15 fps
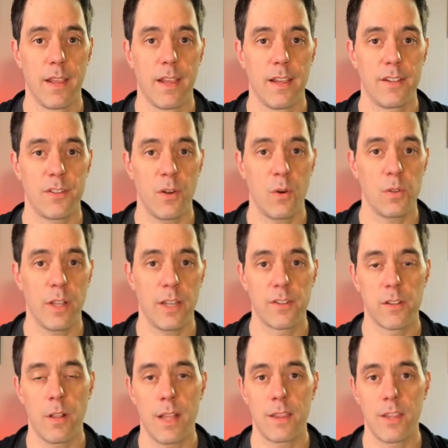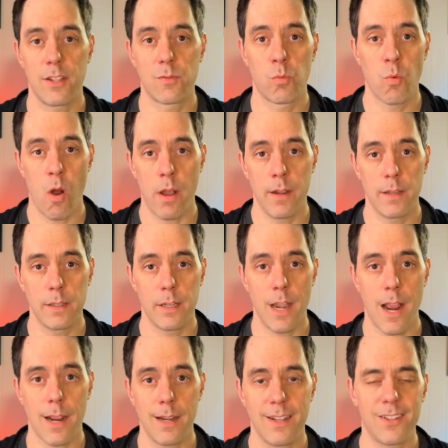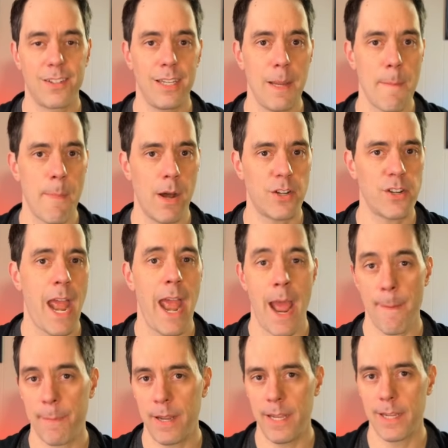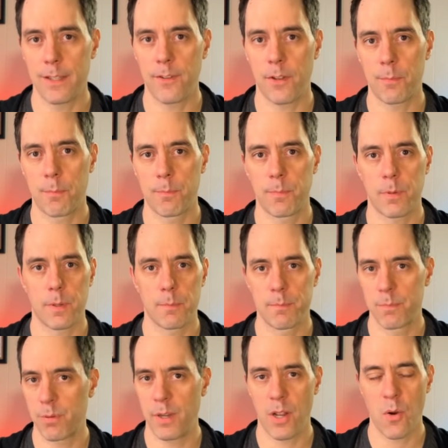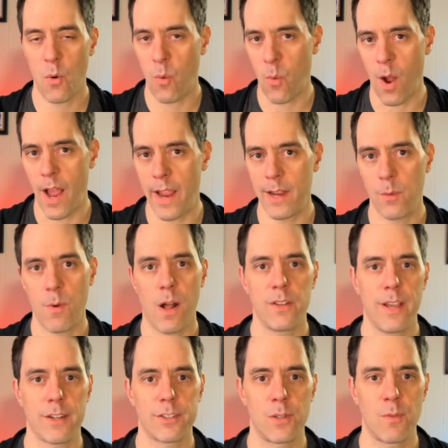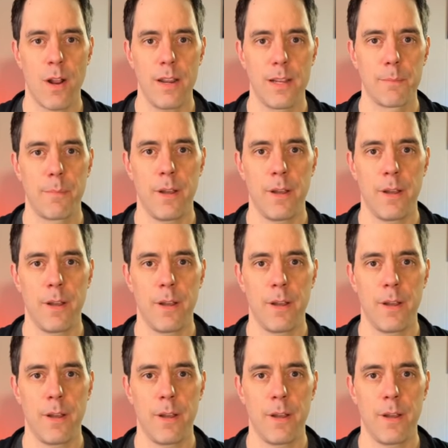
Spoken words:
so let's let this run. You're not going to see much happening because it's pretty quiet while it's actually running.